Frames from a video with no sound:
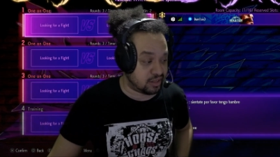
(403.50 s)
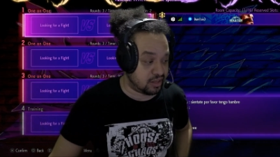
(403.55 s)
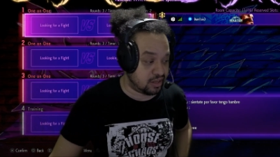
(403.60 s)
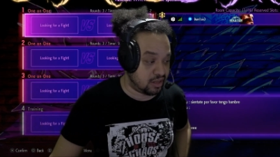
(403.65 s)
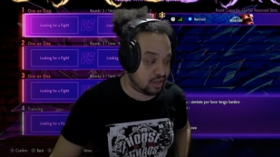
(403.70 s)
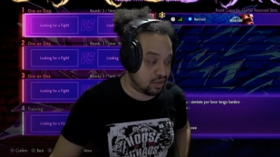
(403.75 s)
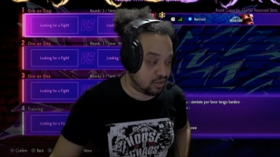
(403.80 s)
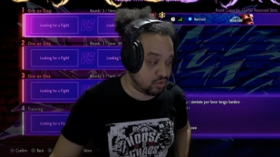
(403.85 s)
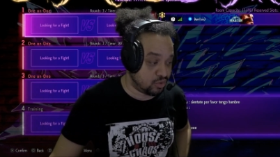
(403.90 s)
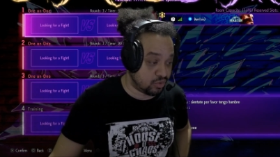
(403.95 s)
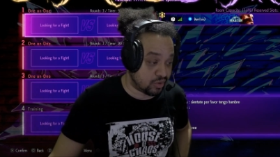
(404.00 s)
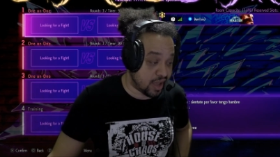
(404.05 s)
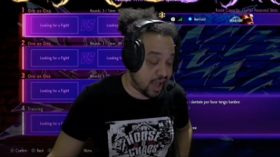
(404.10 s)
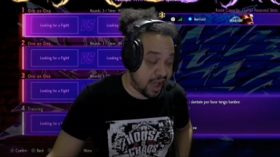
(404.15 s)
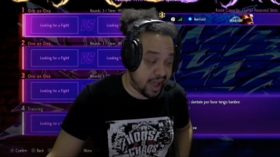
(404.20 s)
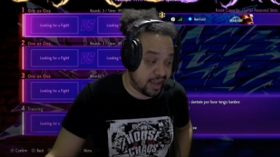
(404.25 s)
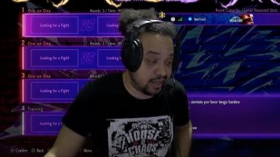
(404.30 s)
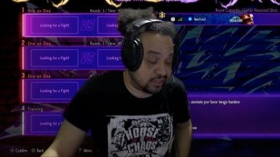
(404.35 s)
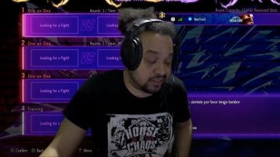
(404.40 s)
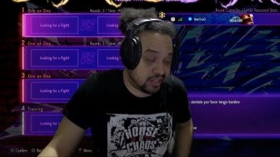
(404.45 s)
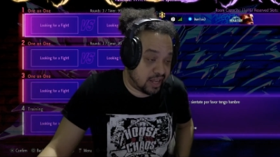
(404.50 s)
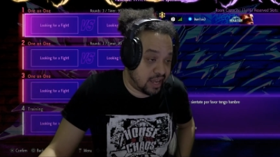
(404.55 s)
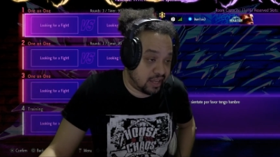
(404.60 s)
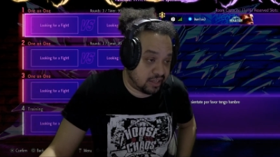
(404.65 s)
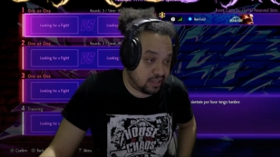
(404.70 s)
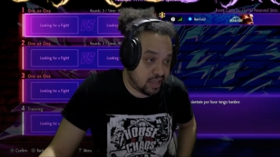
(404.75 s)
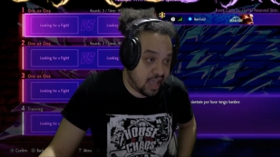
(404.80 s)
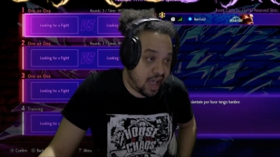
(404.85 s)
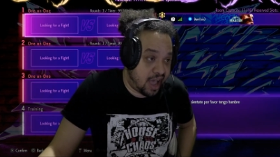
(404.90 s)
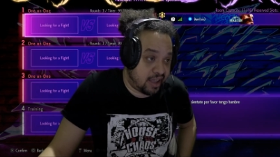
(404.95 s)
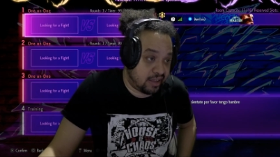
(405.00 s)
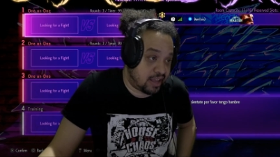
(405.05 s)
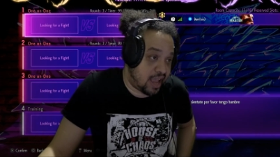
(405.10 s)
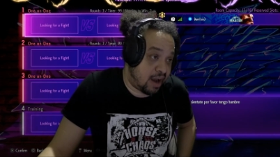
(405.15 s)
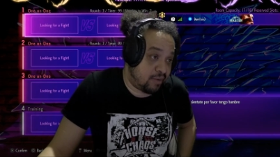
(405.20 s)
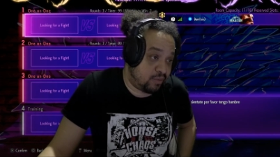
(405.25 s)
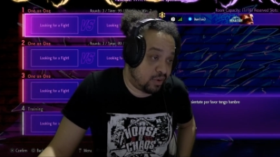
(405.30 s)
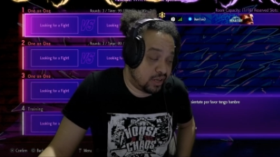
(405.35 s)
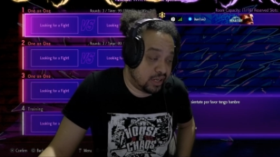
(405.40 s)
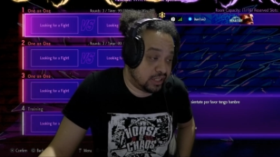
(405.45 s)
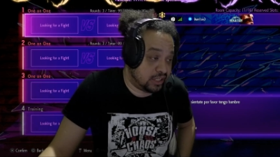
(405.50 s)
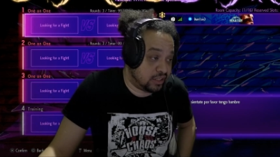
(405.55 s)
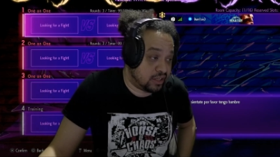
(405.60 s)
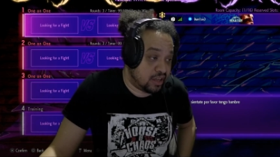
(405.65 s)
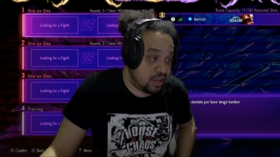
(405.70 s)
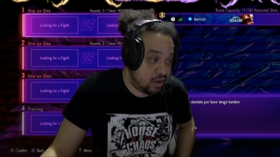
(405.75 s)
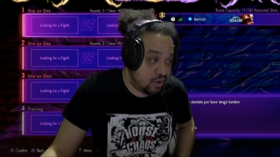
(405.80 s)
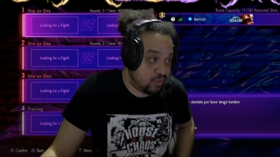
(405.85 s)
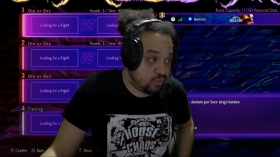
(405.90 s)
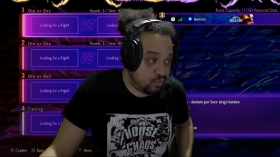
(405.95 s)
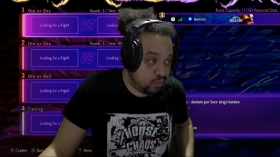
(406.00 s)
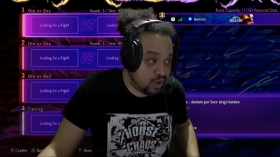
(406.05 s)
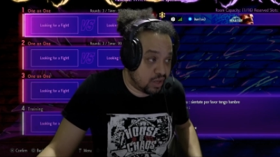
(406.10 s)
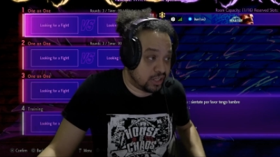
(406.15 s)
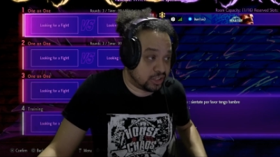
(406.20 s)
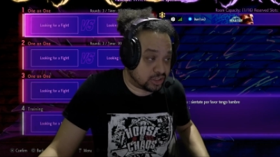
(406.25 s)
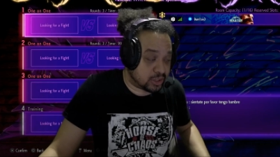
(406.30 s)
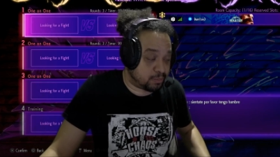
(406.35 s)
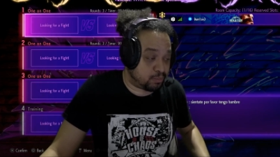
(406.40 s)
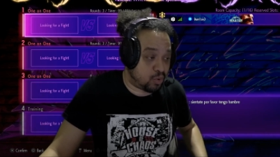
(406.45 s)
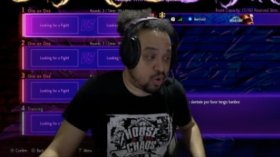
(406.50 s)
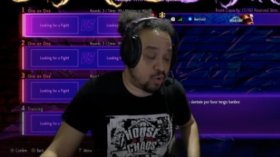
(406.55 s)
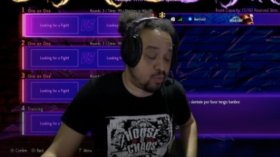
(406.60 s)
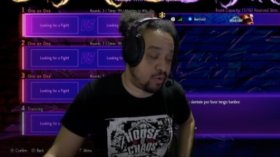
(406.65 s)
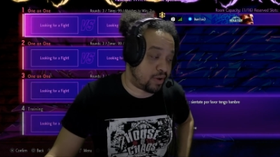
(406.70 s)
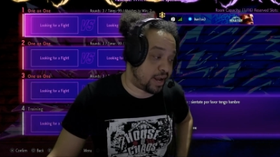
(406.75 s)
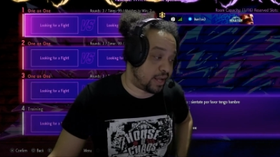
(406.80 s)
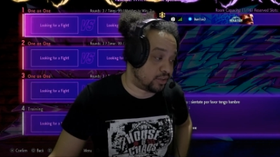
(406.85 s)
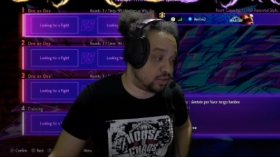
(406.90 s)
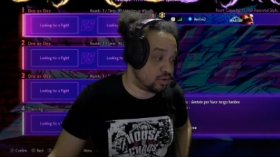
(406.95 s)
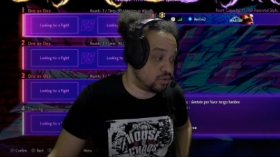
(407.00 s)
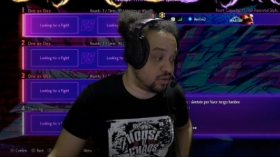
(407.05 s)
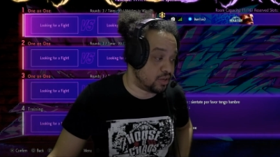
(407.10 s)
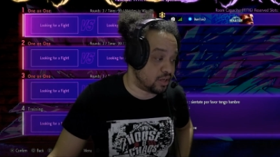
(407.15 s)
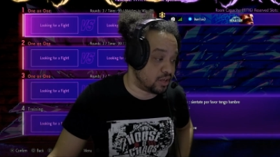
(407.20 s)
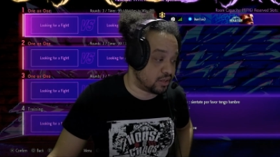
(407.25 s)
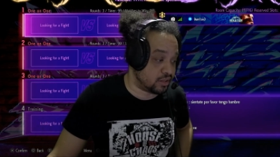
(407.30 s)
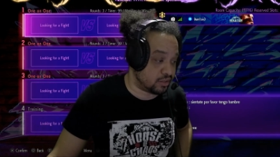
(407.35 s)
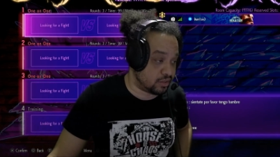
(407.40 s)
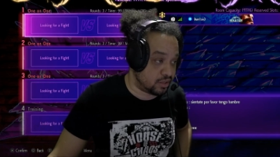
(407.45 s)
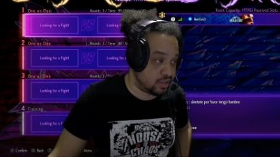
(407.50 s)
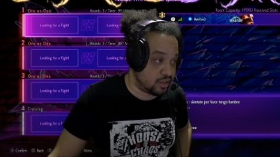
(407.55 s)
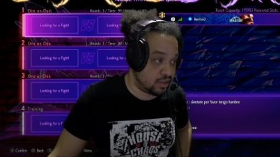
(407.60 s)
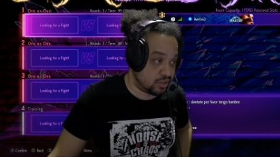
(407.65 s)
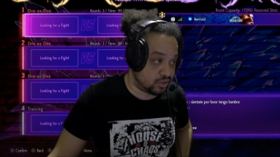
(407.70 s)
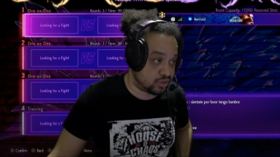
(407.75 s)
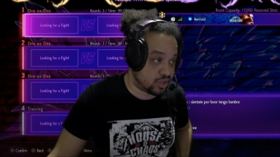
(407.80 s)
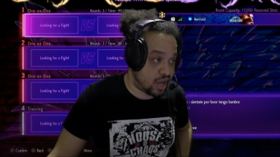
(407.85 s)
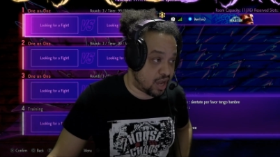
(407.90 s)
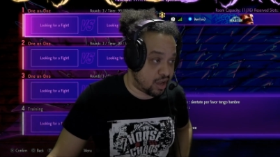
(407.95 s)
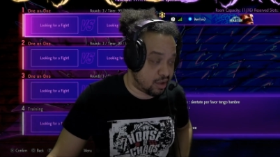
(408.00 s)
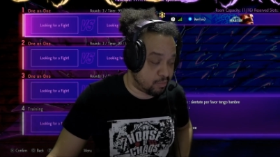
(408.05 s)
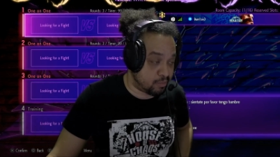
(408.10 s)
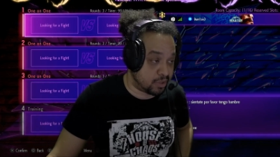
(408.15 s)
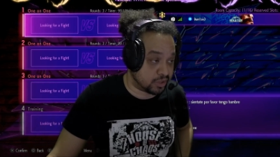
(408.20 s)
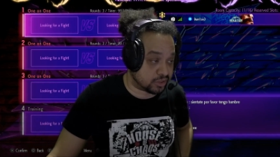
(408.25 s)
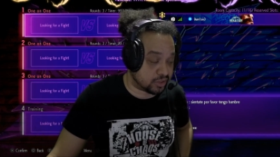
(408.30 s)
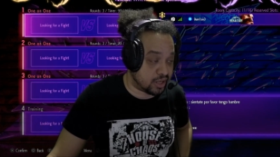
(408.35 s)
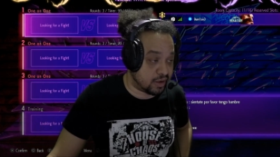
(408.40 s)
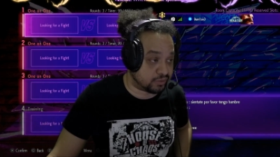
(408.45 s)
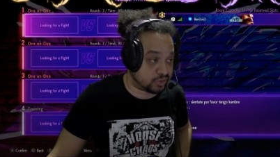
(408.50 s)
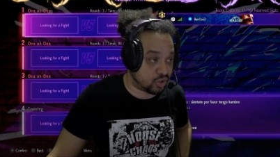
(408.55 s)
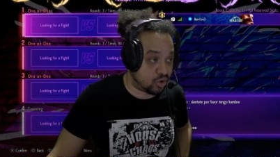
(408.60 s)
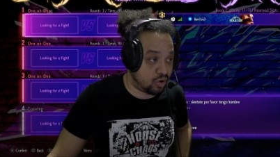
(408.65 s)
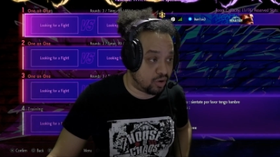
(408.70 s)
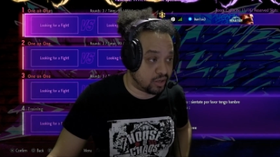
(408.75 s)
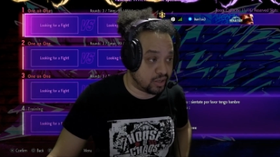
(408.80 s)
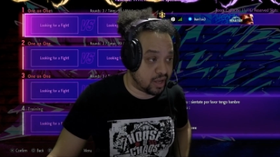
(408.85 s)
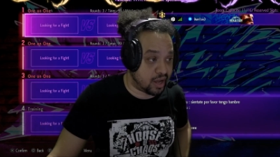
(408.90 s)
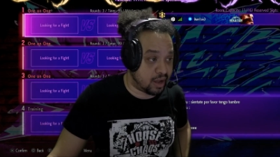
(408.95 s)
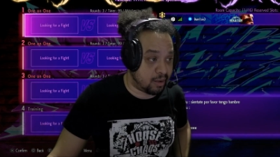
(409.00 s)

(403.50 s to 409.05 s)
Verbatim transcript: You guys, like, y'all, y'all really, really support what I do here. So uh, much love to all of y'all.